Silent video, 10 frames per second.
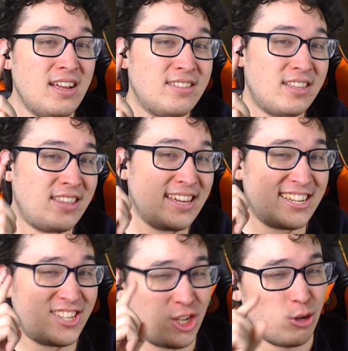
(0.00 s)
that they
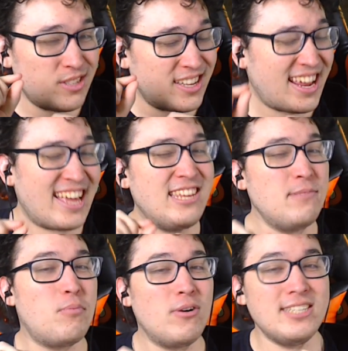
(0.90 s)
can choose at any
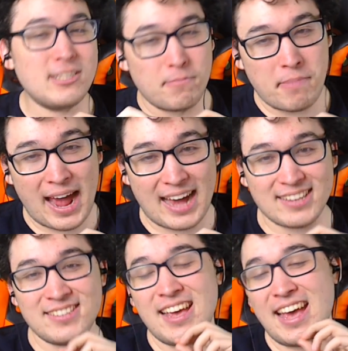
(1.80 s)
point to
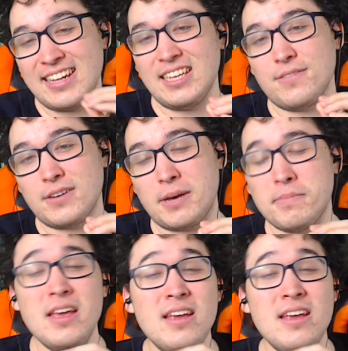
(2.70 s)
pass and give up.